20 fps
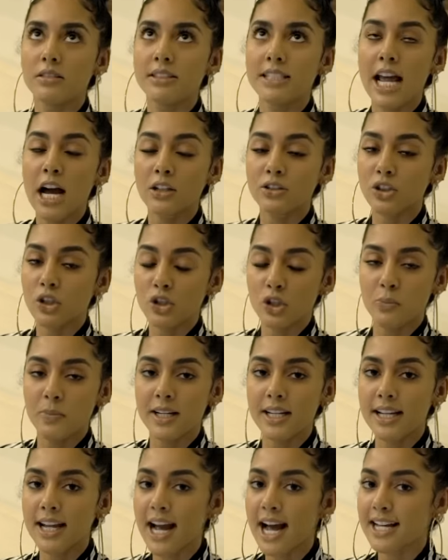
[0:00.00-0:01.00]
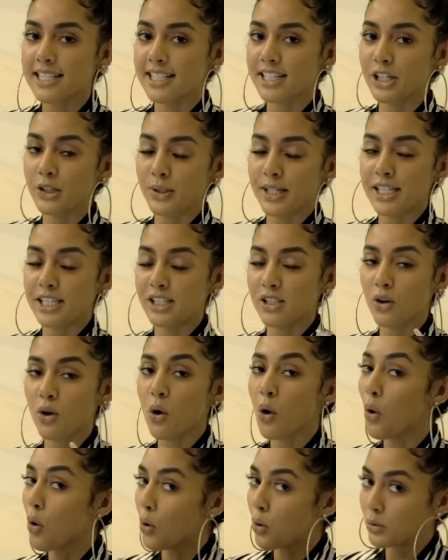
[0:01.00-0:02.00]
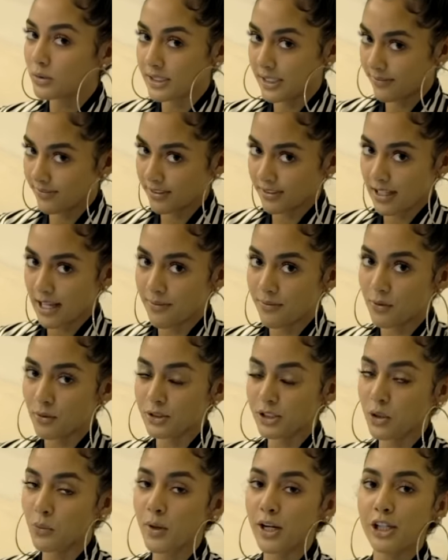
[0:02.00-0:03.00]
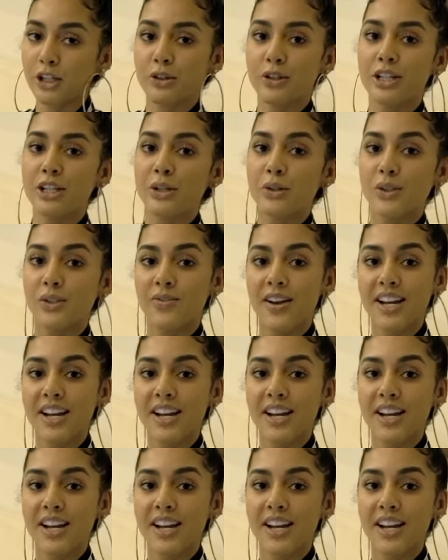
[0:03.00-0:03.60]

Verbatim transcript: now social media has increased to a whole different level to where you can use